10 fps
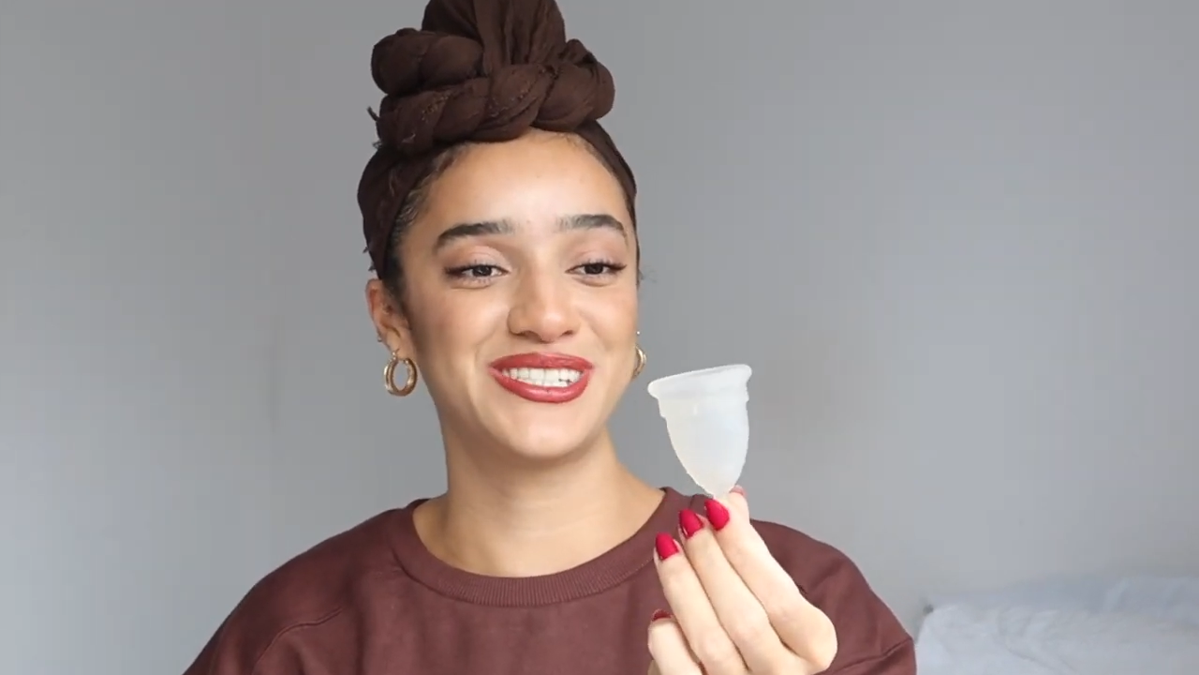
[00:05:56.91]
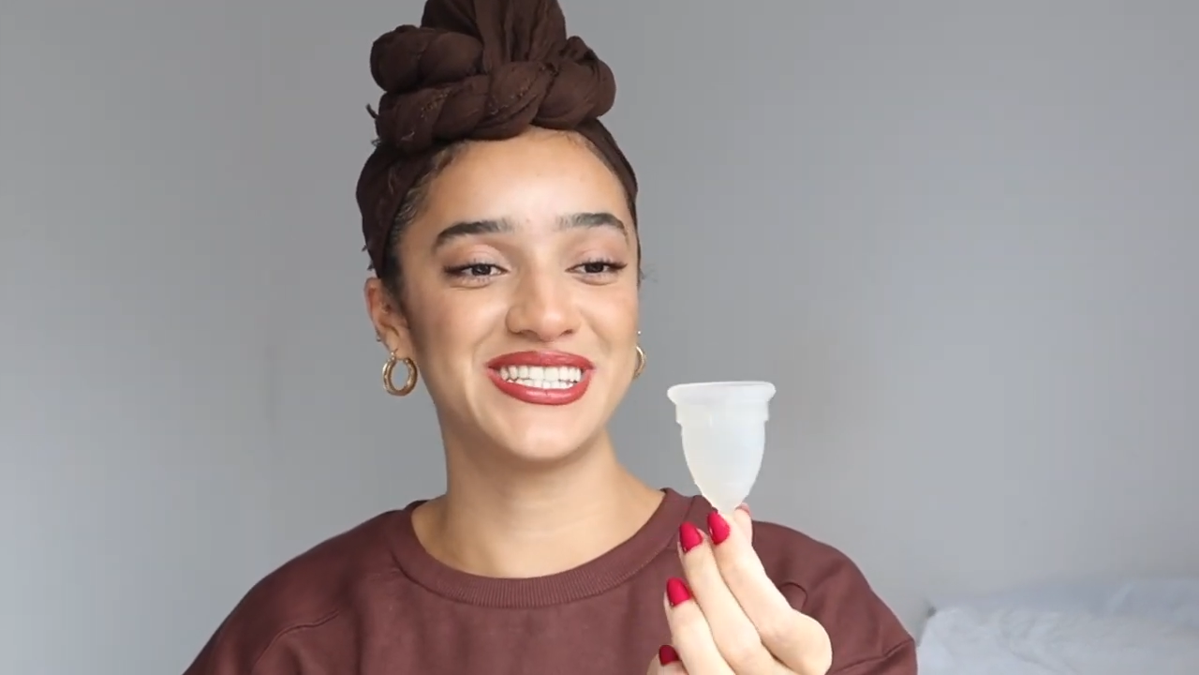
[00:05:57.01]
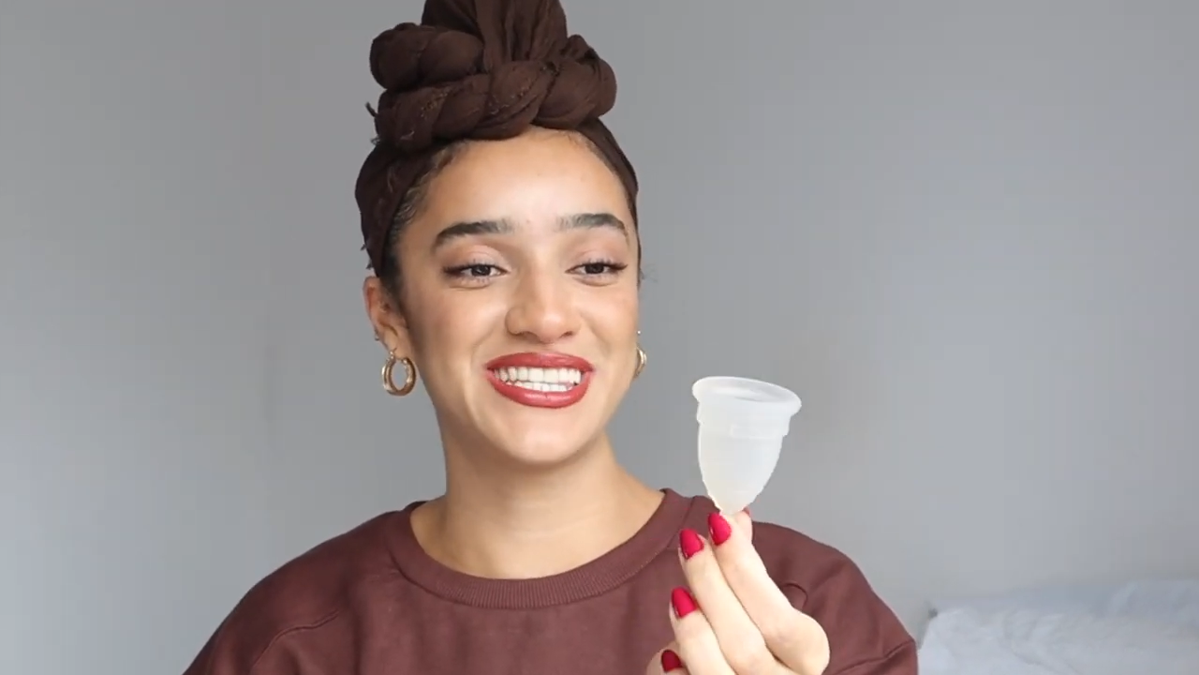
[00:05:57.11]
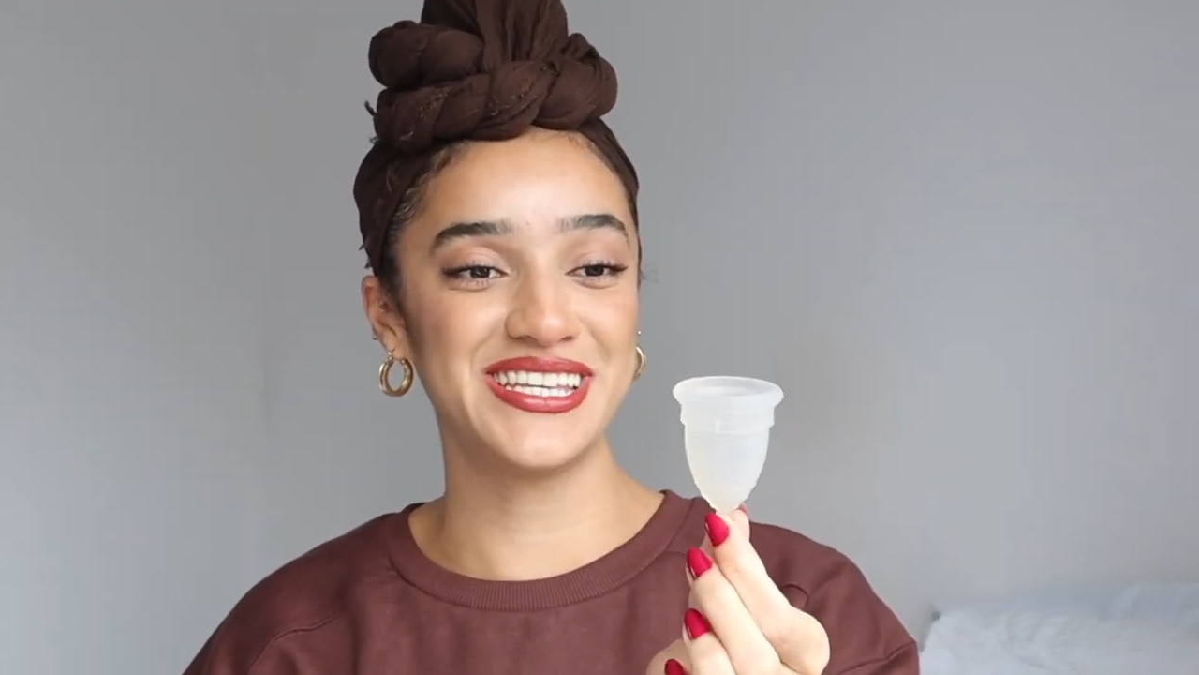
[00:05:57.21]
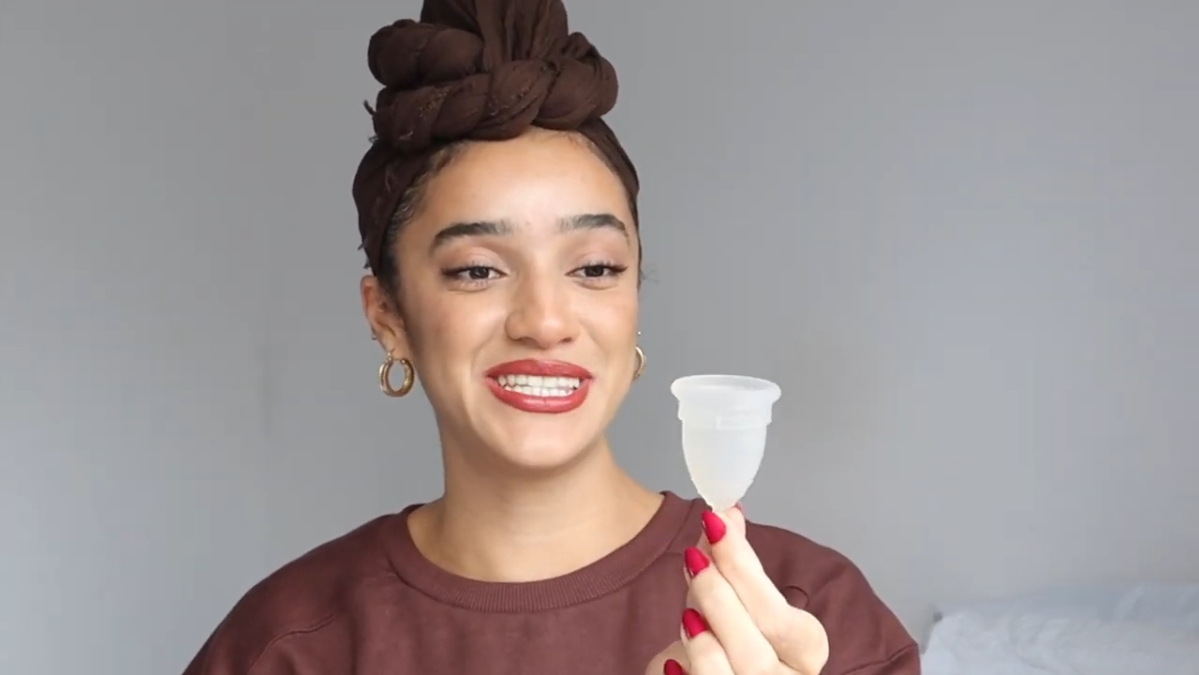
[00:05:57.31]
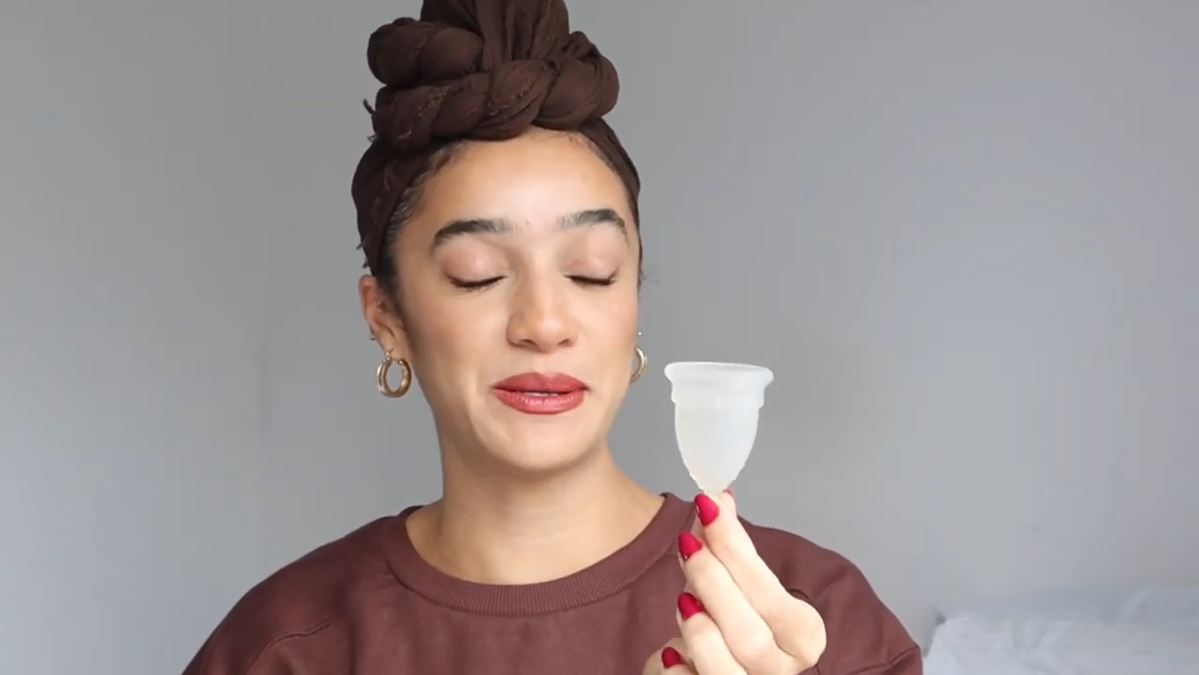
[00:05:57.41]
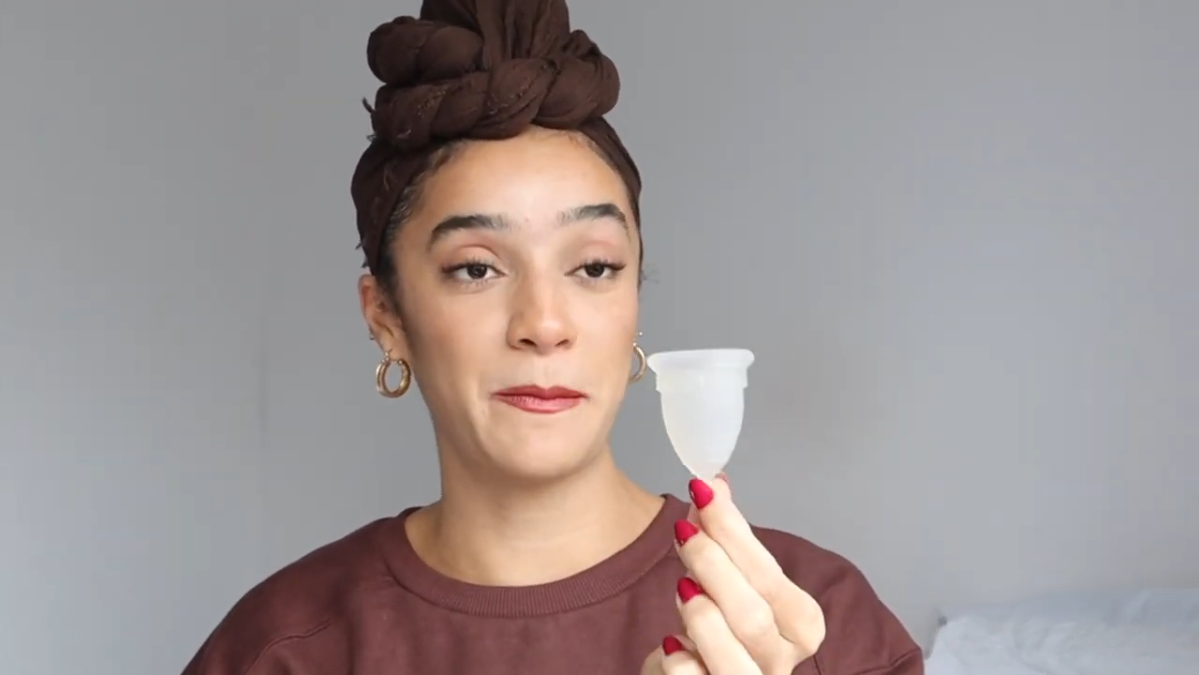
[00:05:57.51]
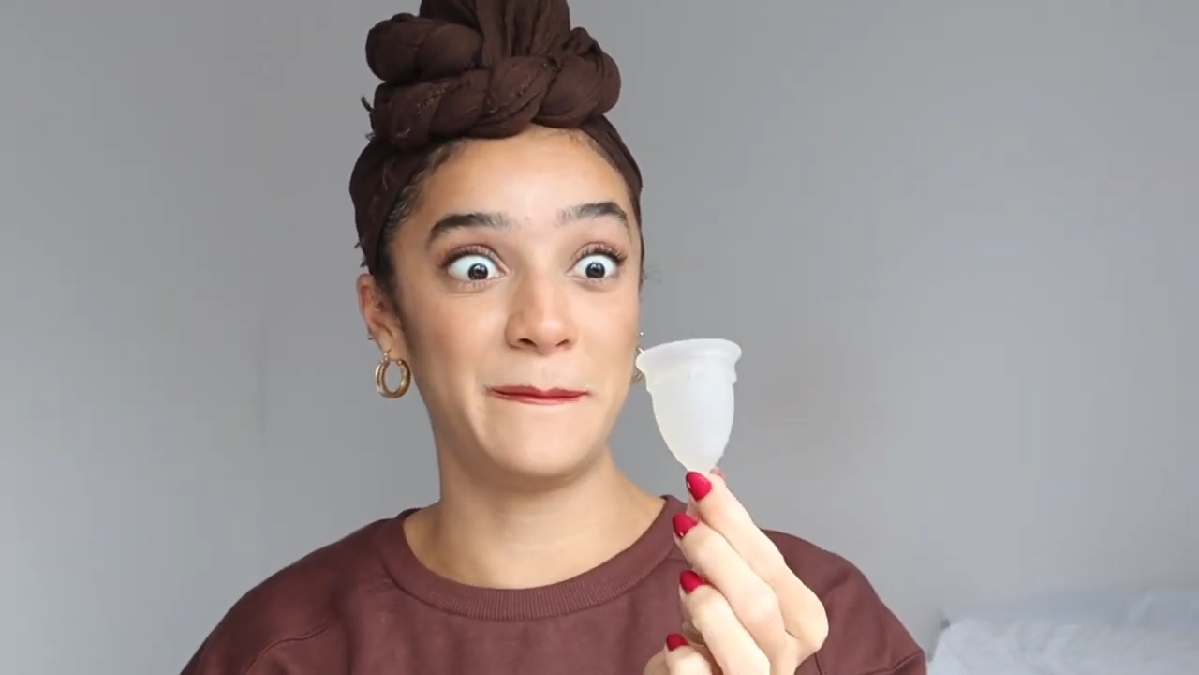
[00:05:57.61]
does this